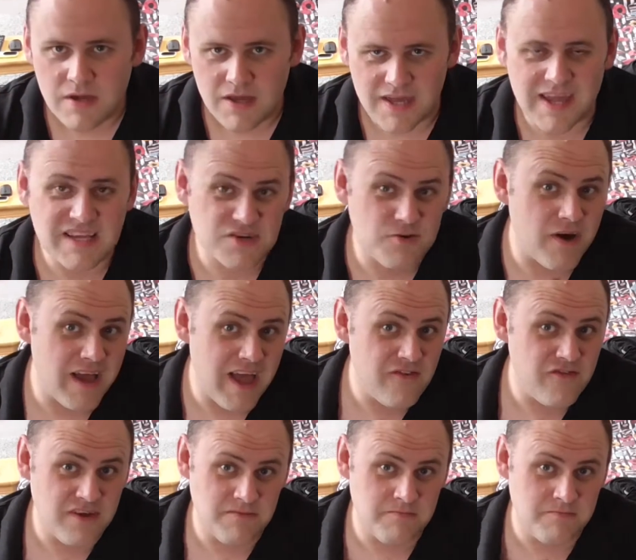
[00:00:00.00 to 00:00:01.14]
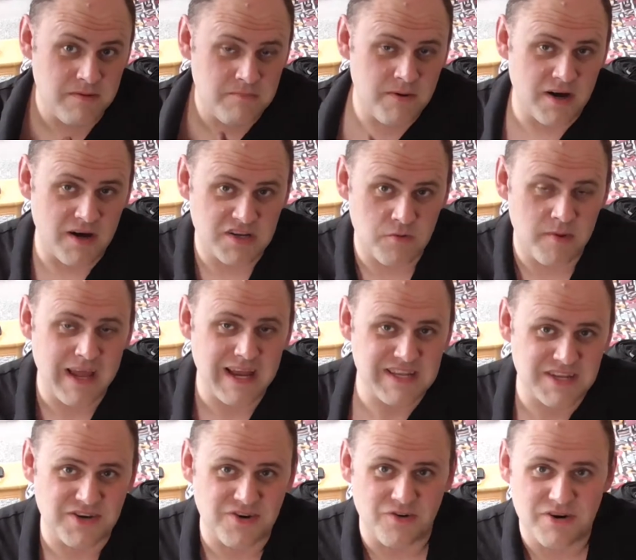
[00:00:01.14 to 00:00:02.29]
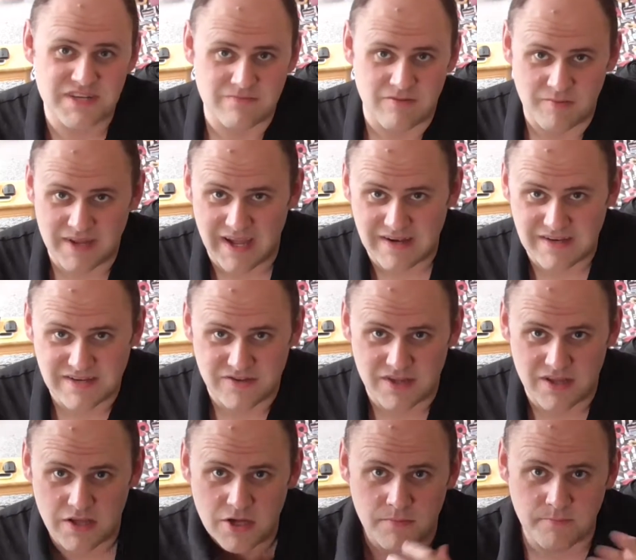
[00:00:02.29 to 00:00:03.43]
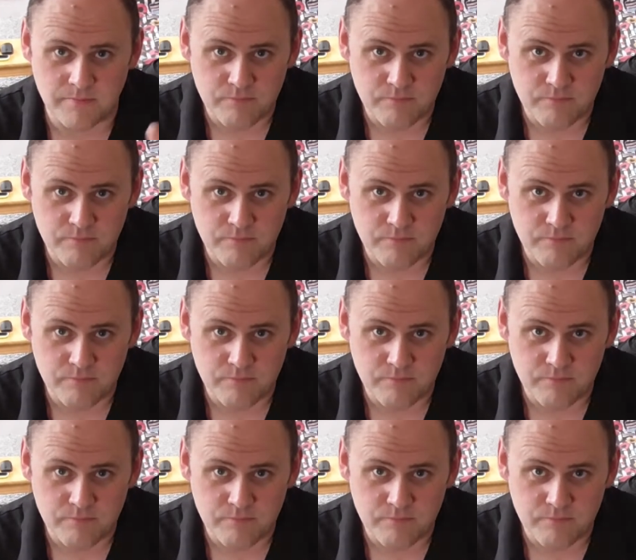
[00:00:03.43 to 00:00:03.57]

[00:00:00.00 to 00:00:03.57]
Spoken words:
It gets quite heavy in parts. When we get to the chorus and when we get to the